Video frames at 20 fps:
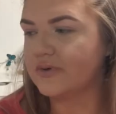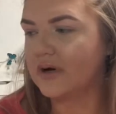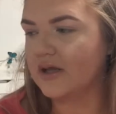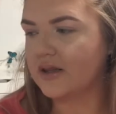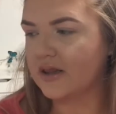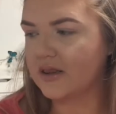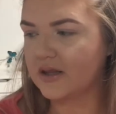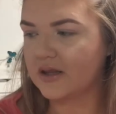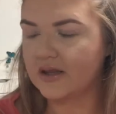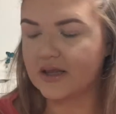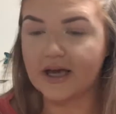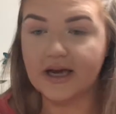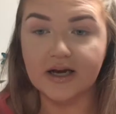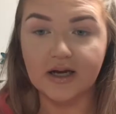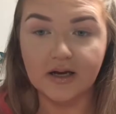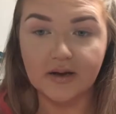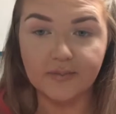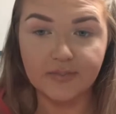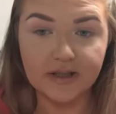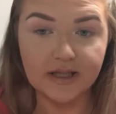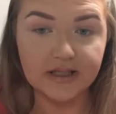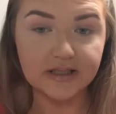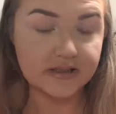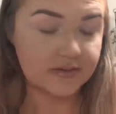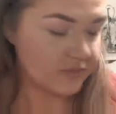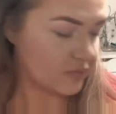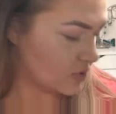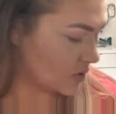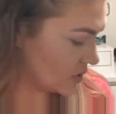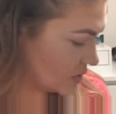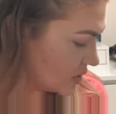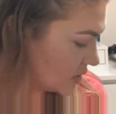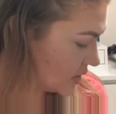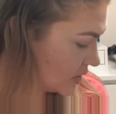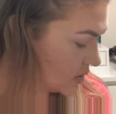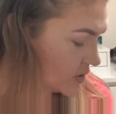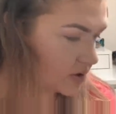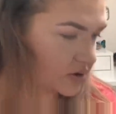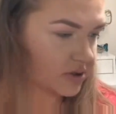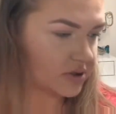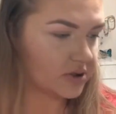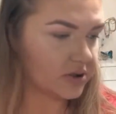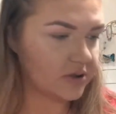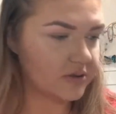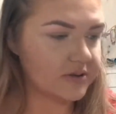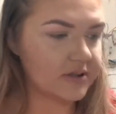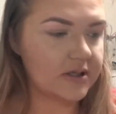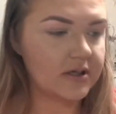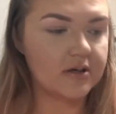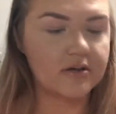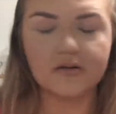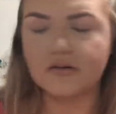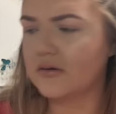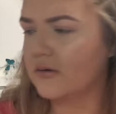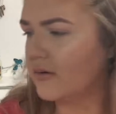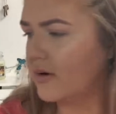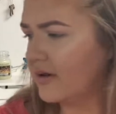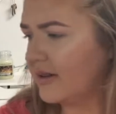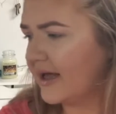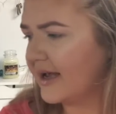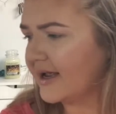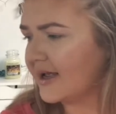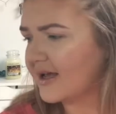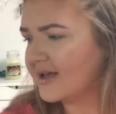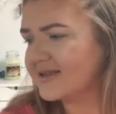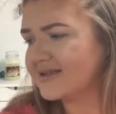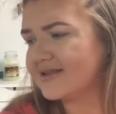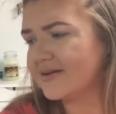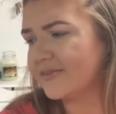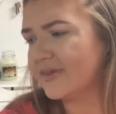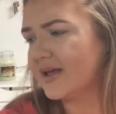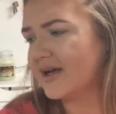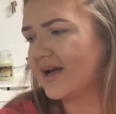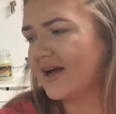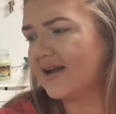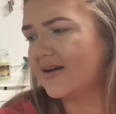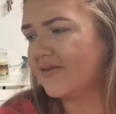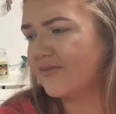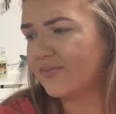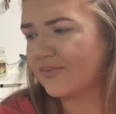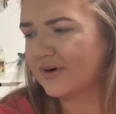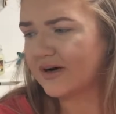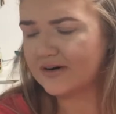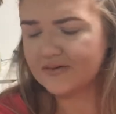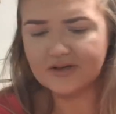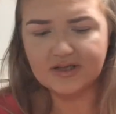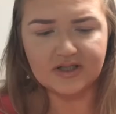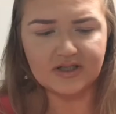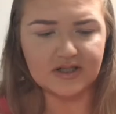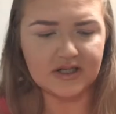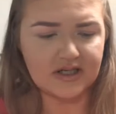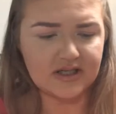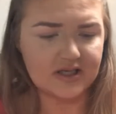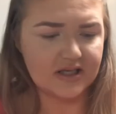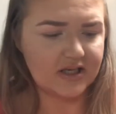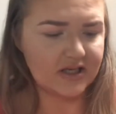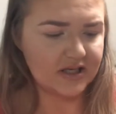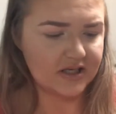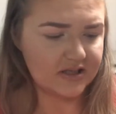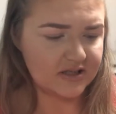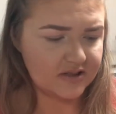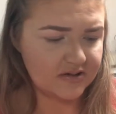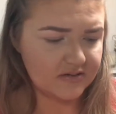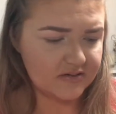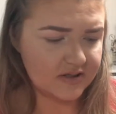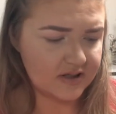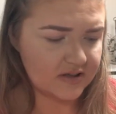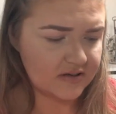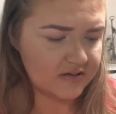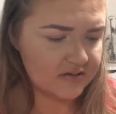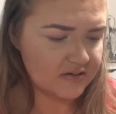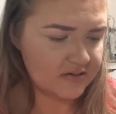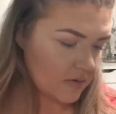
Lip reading: rather than like a blending brush, and just using the like a similar kind of browny shade that he's using.